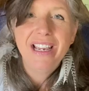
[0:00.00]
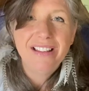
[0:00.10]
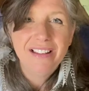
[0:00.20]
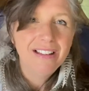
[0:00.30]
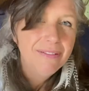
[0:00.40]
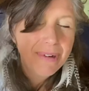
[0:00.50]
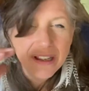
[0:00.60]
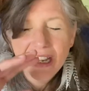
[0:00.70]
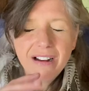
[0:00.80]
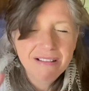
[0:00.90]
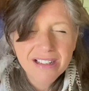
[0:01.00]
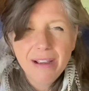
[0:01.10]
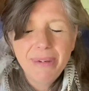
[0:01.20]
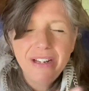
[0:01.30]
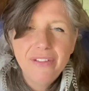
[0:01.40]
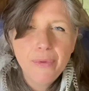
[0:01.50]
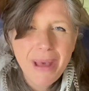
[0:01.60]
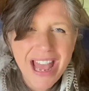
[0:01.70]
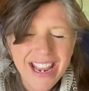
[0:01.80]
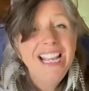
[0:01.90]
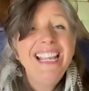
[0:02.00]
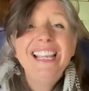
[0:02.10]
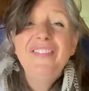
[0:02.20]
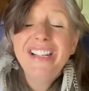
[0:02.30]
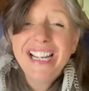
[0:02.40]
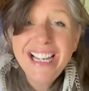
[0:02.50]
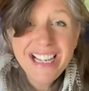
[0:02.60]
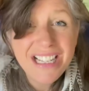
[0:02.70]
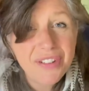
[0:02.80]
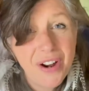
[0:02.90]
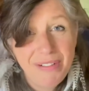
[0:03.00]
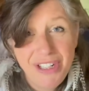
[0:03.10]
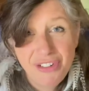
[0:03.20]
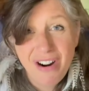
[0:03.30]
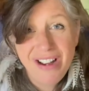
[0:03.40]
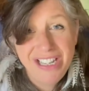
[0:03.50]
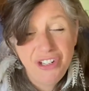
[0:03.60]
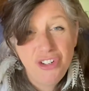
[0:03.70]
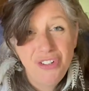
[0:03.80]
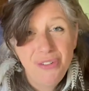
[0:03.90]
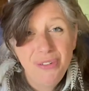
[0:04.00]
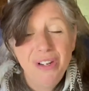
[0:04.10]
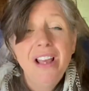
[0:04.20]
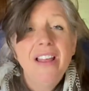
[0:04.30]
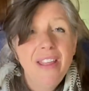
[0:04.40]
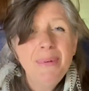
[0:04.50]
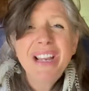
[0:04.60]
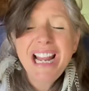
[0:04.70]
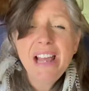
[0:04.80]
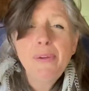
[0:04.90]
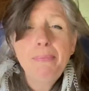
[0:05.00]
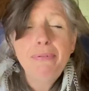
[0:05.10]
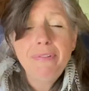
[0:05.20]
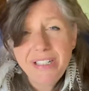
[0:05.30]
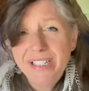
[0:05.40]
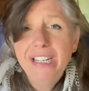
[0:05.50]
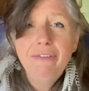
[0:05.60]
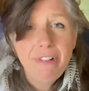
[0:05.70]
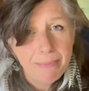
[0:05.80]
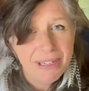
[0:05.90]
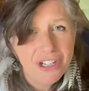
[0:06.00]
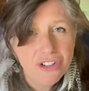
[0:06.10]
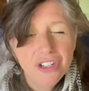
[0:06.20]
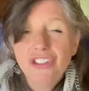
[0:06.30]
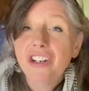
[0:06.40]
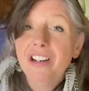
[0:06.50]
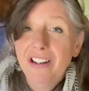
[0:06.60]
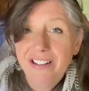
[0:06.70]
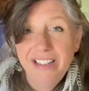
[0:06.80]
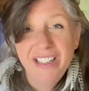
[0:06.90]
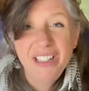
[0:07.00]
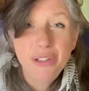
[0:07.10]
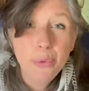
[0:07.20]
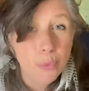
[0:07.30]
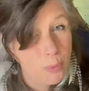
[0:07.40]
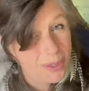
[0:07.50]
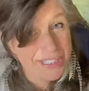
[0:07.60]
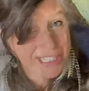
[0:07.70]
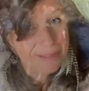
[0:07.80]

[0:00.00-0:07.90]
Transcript: that the weather currents come in over May. If it is very dry in June, then we're going to have a pretty rubbish July and August.